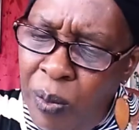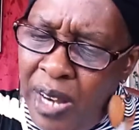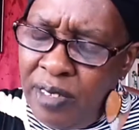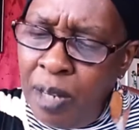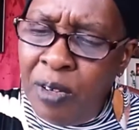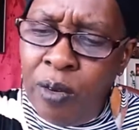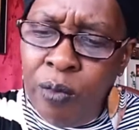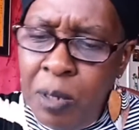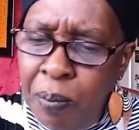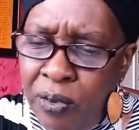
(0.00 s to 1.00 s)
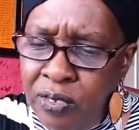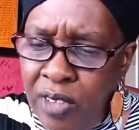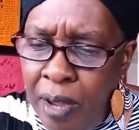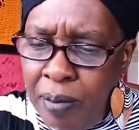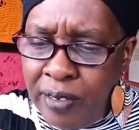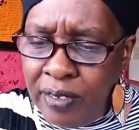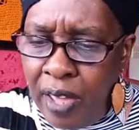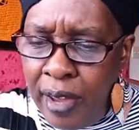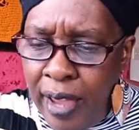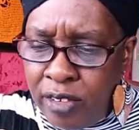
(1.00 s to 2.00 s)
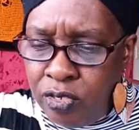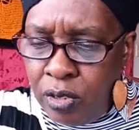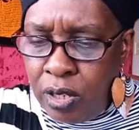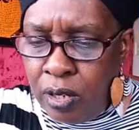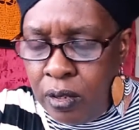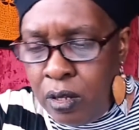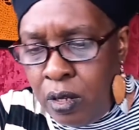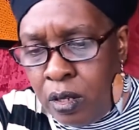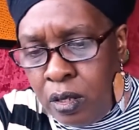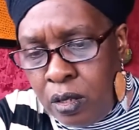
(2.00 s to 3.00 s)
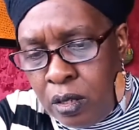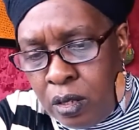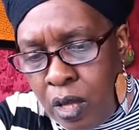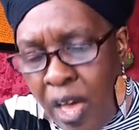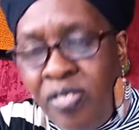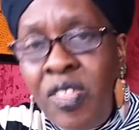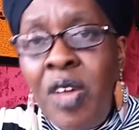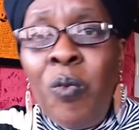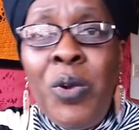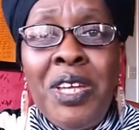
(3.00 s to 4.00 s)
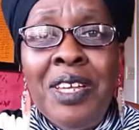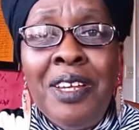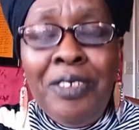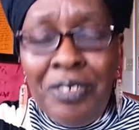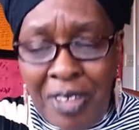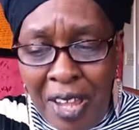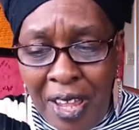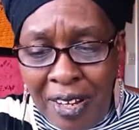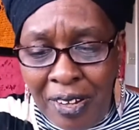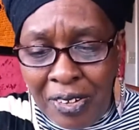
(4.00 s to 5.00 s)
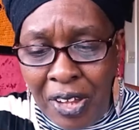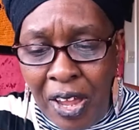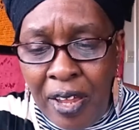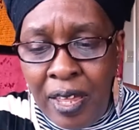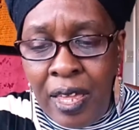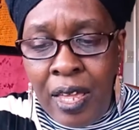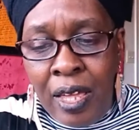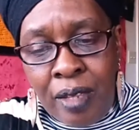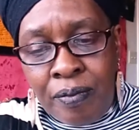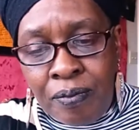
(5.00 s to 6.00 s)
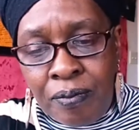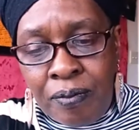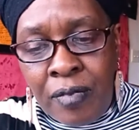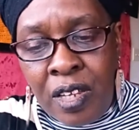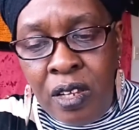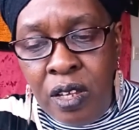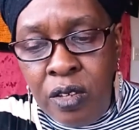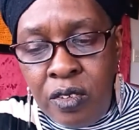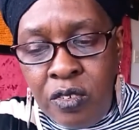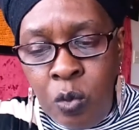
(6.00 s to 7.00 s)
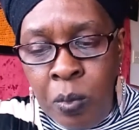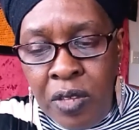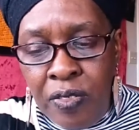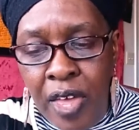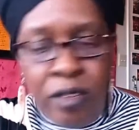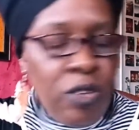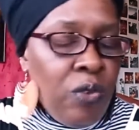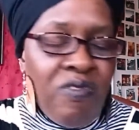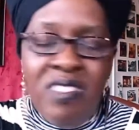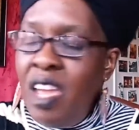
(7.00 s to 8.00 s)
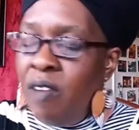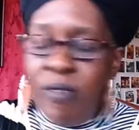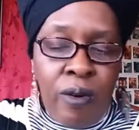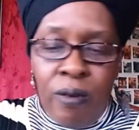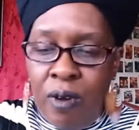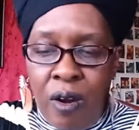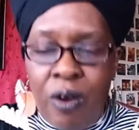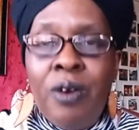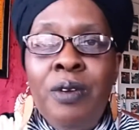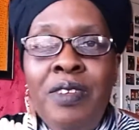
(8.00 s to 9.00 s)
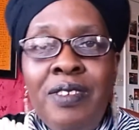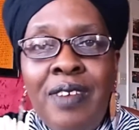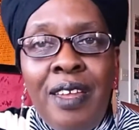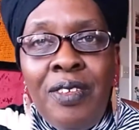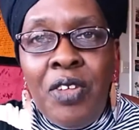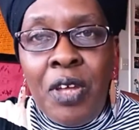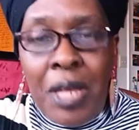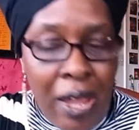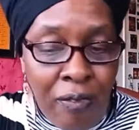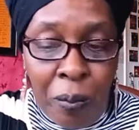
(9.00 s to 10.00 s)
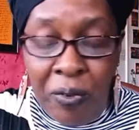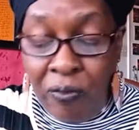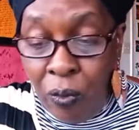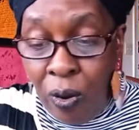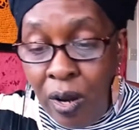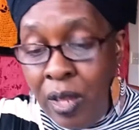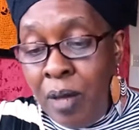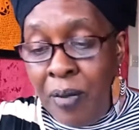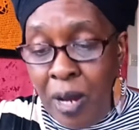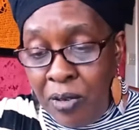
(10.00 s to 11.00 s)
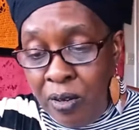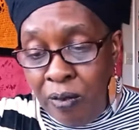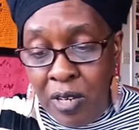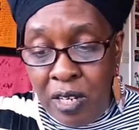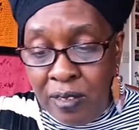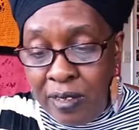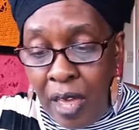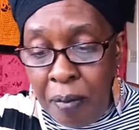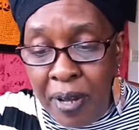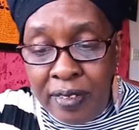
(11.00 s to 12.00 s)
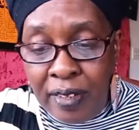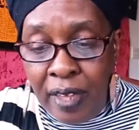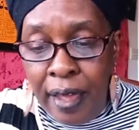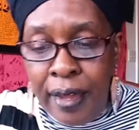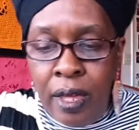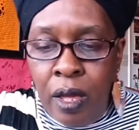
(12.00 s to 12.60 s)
know what? I think I'm going to read both side by side, actually. I think we can understand, okay? He's assuming that you've never heard this kind of thing ever before. But I'm going to read it side by side.